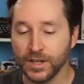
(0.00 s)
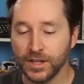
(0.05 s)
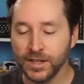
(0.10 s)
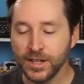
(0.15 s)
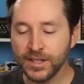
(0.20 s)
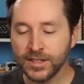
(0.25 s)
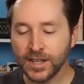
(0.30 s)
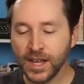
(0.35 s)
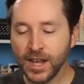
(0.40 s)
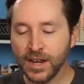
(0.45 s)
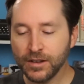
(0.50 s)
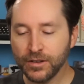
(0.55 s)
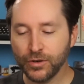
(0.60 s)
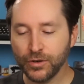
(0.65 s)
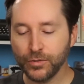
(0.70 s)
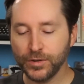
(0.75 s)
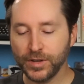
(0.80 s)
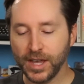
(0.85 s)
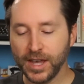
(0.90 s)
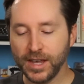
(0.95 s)
And this kind of
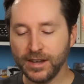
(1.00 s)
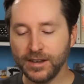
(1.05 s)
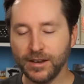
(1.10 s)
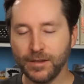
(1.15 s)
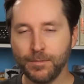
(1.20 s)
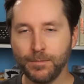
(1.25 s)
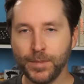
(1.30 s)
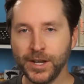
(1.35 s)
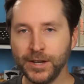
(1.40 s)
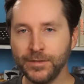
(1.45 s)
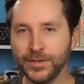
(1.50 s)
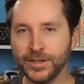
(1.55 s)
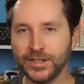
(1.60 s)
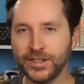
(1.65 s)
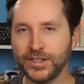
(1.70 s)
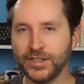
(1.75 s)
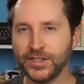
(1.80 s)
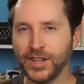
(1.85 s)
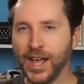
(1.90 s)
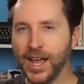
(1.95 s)
created a bit of a
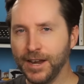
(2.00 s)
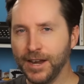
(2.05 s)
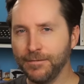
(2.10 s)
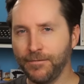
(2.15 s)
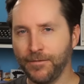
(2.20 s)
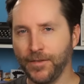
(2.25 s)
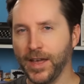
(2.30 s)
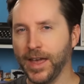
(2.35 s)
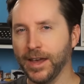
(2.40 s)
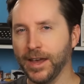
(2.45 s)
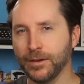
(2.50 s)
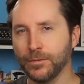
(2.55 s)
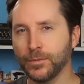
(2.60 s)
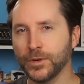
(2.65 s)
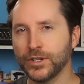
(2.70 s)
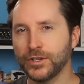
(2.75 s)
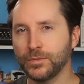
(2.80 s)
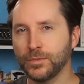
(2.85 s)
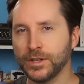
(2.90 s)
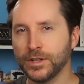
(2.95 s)
side fad,
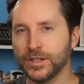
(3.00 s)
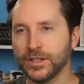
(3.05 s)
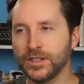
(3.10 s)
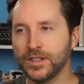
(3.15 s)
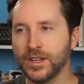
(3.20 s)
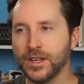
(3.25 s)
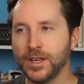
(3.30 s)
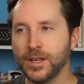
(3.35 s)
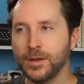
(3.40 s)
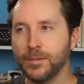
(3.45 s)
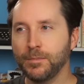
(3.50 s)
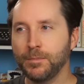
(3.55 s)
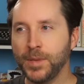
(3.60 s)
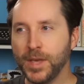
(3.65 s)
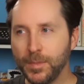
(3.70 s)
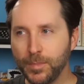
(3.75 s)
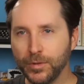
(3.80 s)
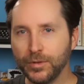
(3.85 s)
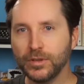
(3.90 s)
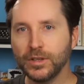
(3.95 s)
which was
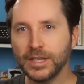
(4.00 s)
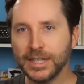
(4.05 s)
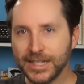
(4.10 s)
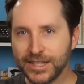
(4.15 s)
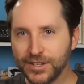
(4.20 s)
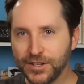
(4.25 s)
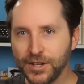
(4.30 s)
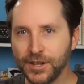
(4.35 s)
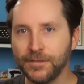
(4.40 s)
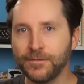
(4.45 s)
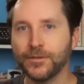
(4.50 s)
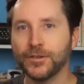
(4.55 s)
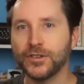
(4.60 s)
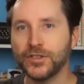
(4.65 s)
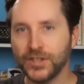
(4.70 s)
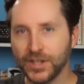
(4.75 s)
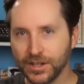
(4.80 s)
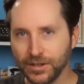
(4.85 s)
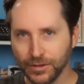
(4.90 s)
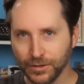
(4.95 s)
people listening for
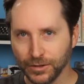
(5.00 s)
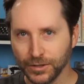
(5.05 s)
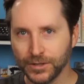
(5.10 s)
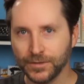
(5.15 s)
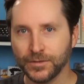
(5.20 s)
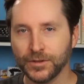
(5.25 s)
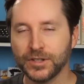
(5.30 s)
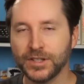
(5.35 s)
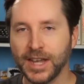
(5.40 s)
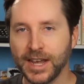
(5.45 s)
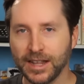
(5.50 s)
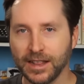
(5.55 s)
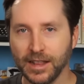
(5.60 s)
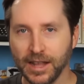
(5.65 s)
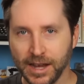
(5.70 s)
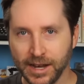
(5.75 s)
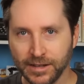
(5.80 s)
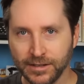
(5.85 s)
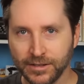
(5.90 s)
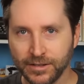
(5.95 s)
signals for
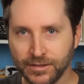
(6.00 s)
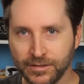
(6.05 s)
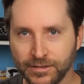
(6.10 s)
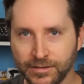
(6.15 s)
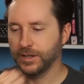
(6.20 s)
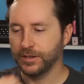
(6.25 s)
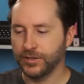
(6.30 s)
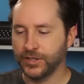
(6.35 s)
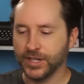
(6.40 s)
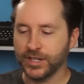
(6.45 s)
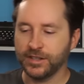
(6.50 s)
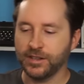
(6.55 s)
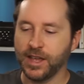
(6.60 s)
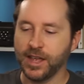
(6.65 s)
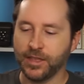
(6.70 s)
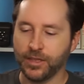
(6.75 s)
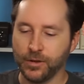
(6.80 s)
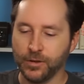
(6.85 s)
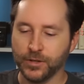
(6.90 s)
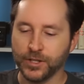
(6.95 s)
satellites. Just
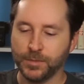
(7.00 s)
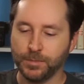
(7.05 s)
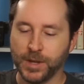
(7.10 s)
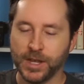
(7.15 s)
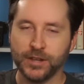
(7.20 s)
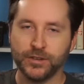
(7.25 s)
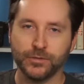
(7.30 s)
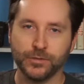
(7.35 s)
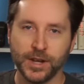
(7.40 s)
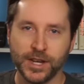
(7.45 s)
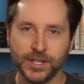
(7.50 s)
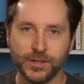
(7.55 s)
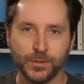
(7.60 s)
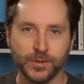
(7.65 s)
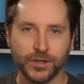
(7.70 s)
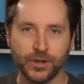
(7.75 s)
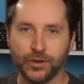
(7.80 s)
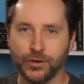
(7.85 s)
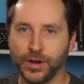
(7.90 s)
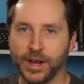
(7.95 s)
like the whole space race
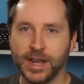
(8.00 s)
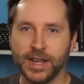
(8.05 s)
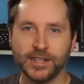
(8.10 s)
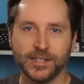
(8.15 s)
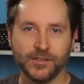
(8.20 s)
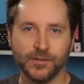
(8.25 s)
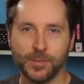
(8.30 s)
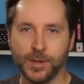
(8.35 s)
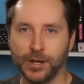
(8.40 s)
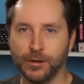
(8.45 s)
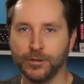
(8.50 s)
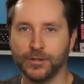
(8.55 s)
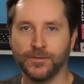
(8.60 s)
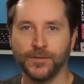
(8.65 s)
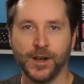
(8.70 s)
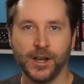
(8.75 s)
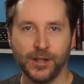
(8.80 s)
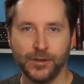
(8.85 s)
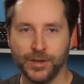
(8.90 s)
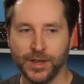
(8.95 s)
was a craze, everybody was
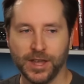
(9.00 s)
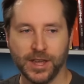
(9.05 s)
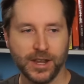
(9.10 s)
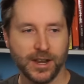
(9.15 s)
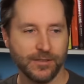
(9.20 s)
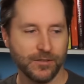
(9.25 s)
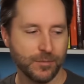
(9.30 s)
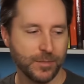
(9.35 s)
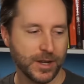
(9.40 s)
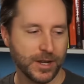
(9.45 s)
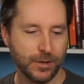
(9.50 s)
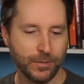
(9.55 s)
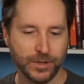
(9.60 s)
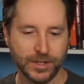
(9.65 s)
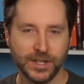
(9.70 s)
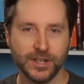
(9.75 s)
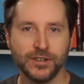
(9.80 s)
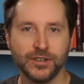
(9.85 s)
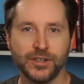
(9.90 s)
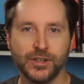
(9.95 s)
following it, everybody
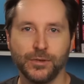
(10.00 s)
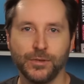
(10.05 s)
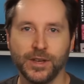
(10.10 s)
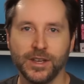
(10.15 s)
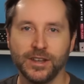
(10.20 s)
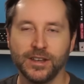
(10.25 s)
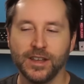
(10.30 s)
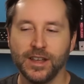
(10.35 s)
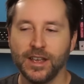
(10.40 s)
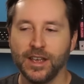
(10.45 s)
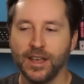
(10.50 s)
was into it.